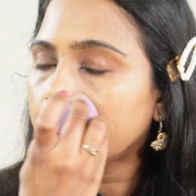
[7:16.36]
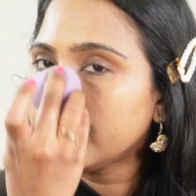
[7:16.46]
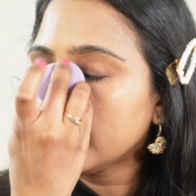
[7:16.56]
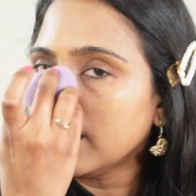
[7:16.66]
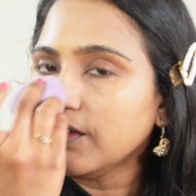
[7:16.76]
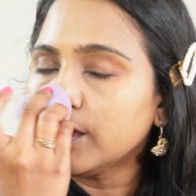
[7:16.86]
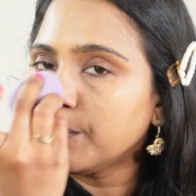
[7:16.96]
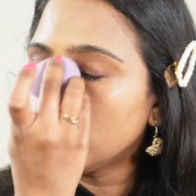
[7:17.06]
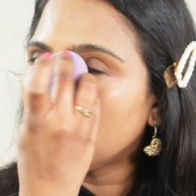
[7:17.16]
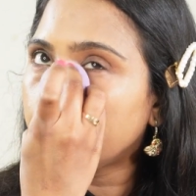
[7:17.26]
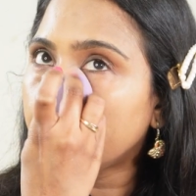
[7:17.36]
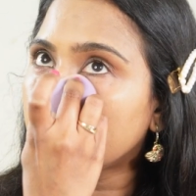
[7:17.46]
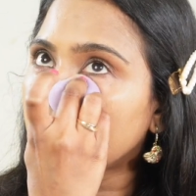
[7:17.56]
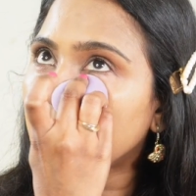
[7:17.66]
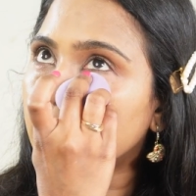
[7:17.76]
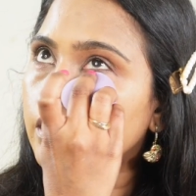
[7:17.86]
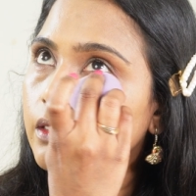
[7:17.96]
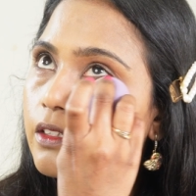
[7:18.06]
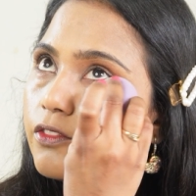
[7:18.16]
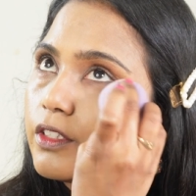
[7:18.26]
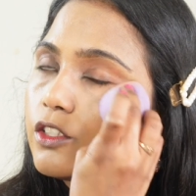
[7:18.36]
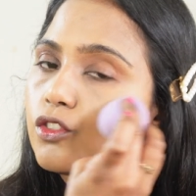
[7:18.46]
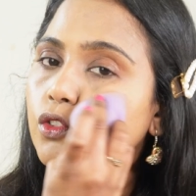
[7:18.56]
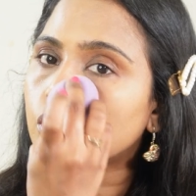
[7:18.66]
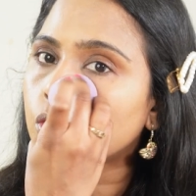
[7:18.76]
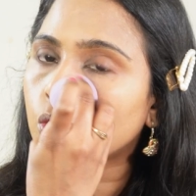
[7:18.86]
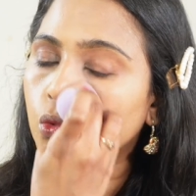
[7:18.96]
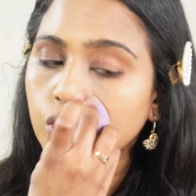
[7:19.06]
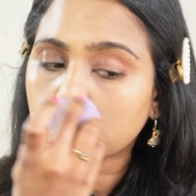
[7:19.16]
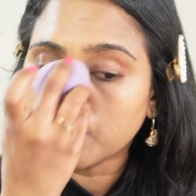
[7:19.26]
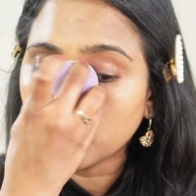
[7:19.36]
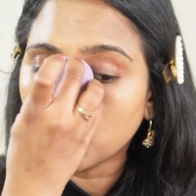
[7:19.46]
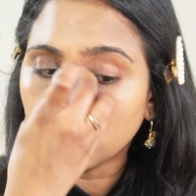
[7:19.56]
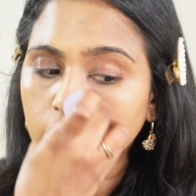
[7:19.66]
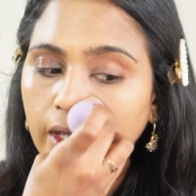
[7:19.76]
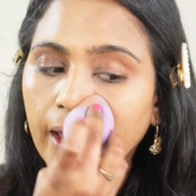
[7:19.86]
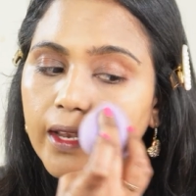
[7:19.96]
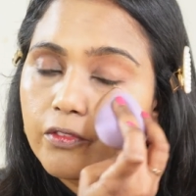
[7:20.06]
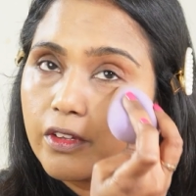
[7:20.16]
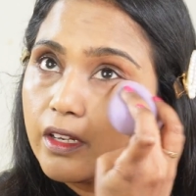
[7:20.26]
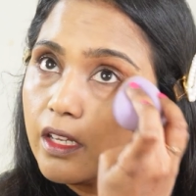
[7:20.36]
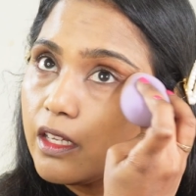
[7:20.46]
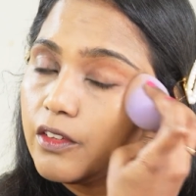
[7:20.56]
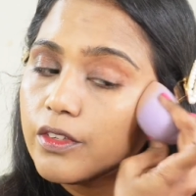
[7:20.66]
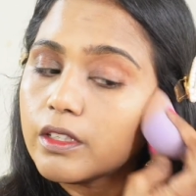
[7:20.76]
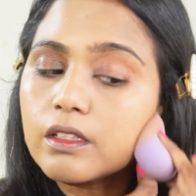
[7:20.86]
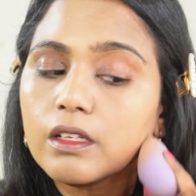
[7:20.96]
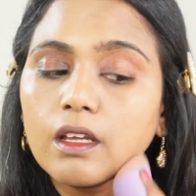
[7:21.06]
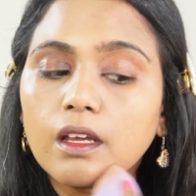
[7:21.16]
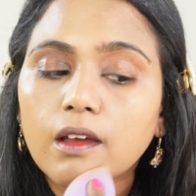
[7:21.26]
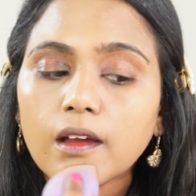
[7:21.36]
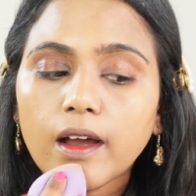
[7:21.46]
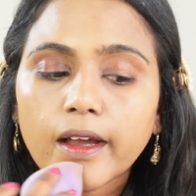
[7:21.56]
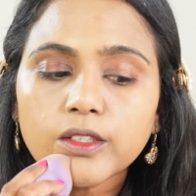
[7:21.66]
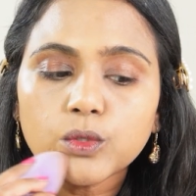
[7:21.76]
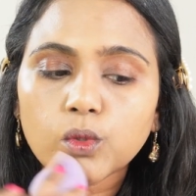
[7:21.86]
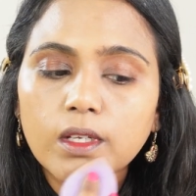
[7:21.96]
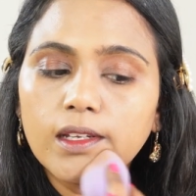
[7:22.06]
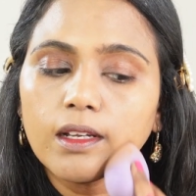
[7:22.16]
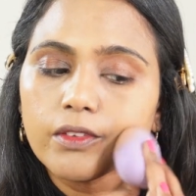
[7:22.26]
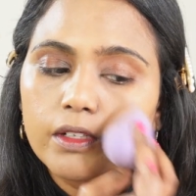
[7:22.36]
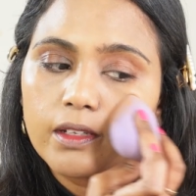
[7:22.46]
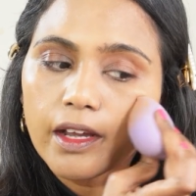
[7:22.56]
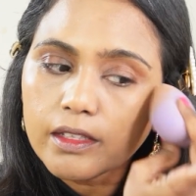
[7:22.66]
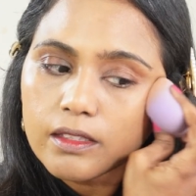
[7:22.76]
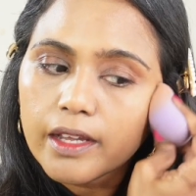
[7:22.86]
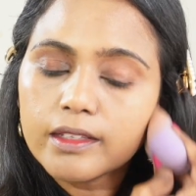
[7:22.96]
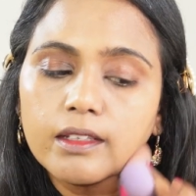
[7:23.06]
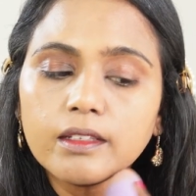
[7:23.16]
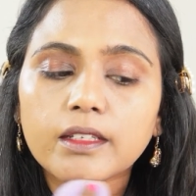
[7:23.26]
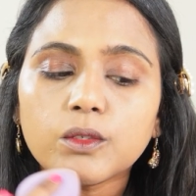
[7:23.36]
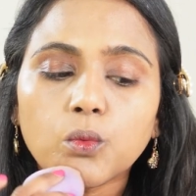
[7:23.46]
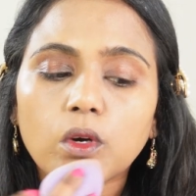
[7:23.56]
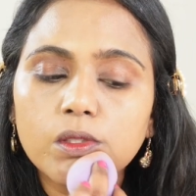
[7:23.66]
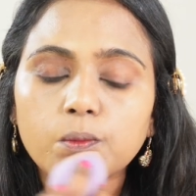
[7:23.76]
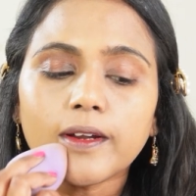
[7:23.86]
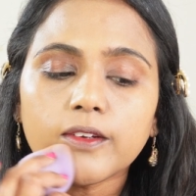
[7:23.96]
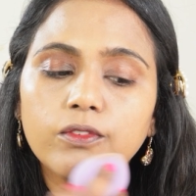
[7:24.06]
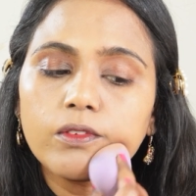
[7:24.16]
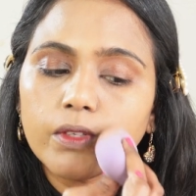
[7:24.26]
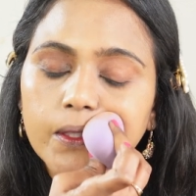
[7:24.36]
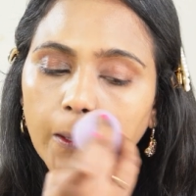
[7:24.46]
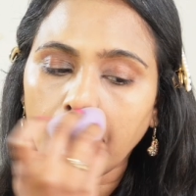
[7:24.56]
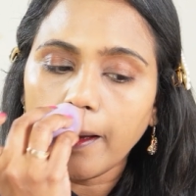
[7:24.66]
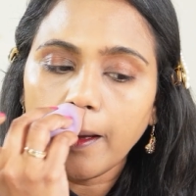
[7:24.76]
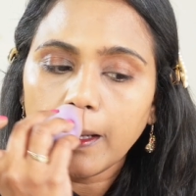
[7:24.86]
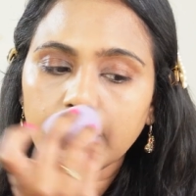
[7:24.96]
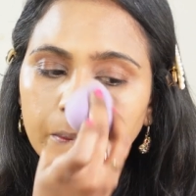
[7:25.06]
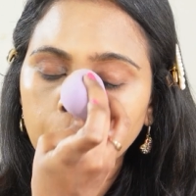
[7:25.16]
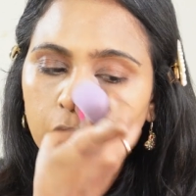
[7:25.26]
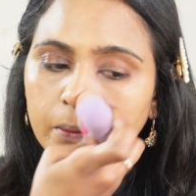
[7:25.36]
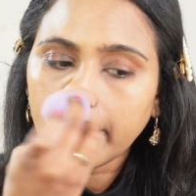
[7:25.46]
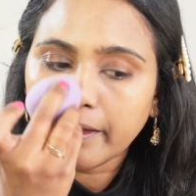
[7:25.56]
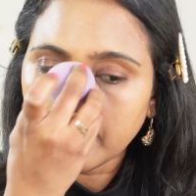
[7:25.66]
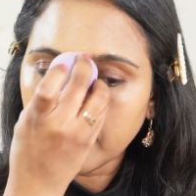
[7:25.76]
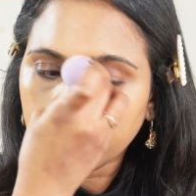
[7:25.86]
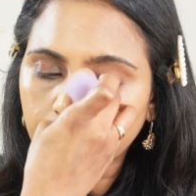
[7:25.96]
Definitely with the beauty blender, the finish is so smooth and very even. I totally love it, guys. I think it works wonderful with the beauty blender.